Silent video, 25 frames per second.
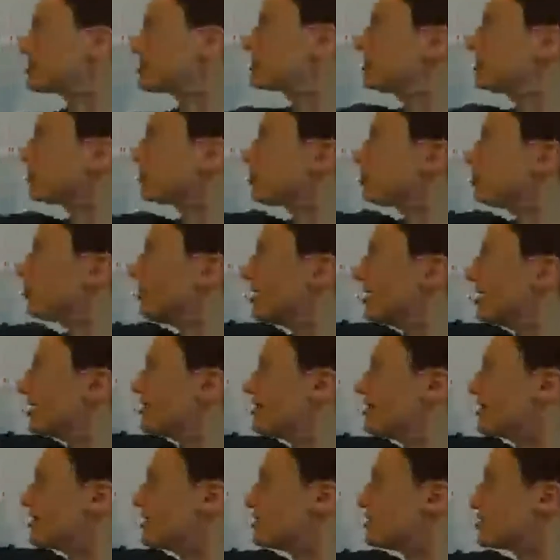is look where
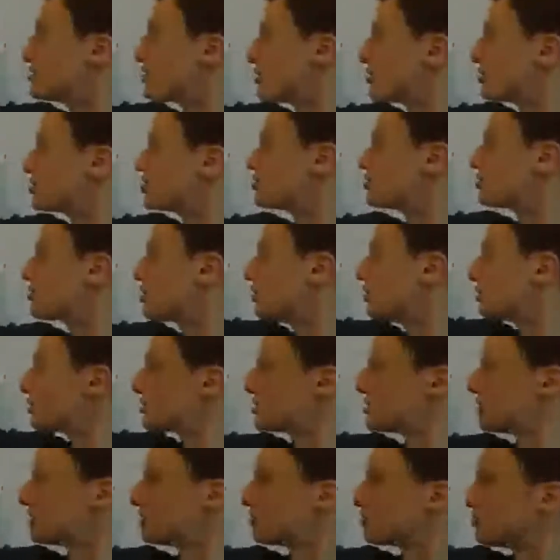the social
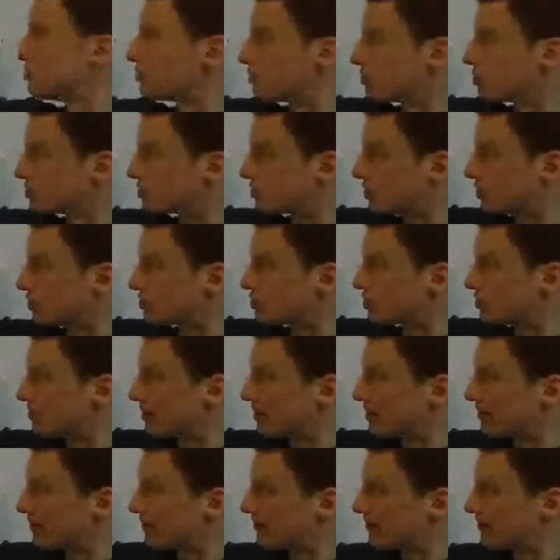costs equal the social
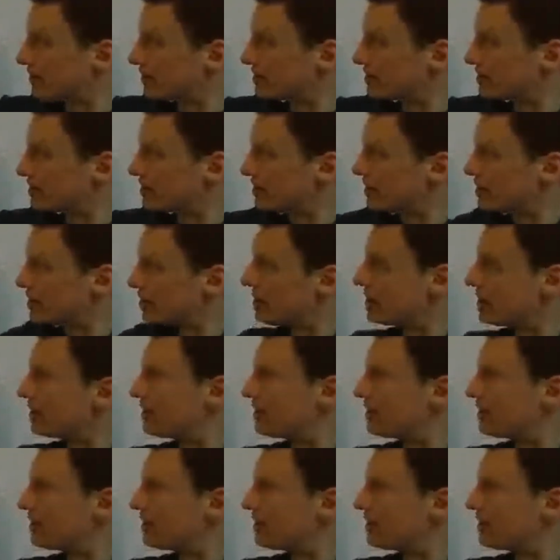benefits,